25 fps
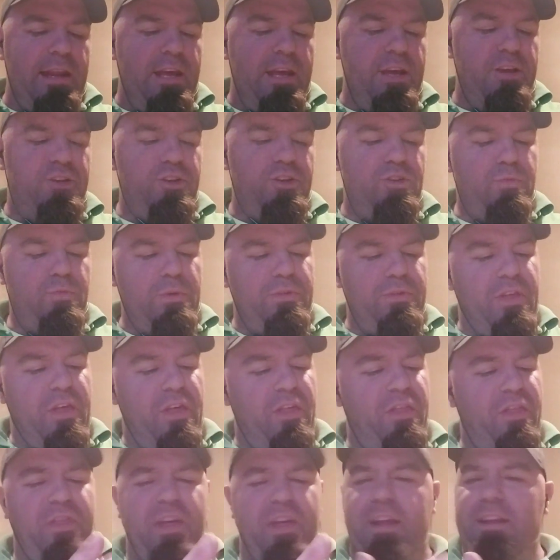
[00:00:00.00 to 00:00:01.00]
issues with
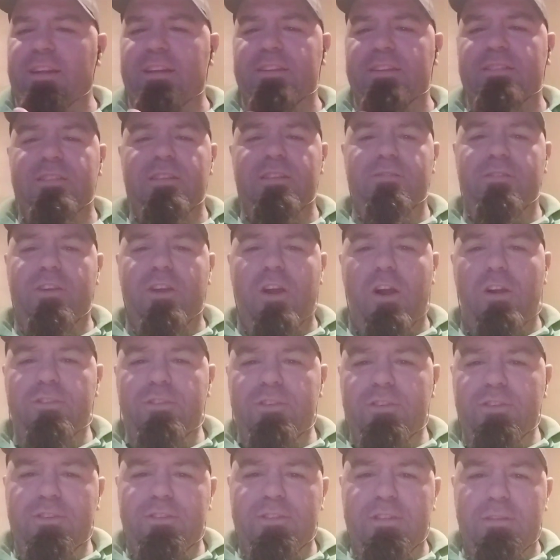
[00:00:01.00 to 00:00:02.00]
the thickness of the
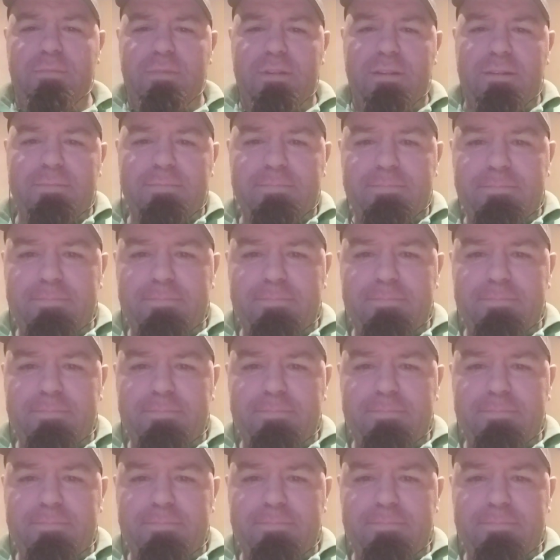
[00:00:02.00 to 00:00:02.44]
cartridge or something.